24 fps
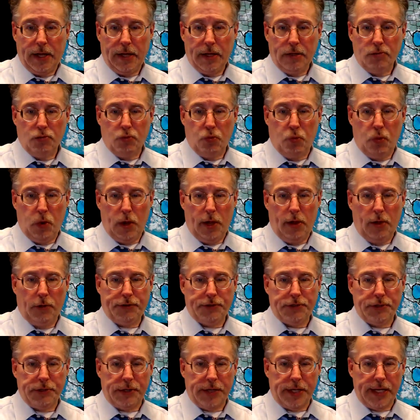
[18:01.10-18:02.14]
well
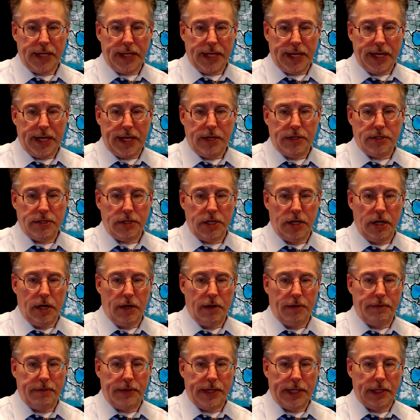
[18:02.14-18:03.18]
to the east
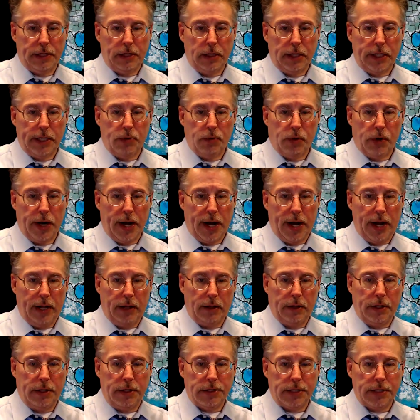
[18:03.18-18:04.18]
of the Leeward Islands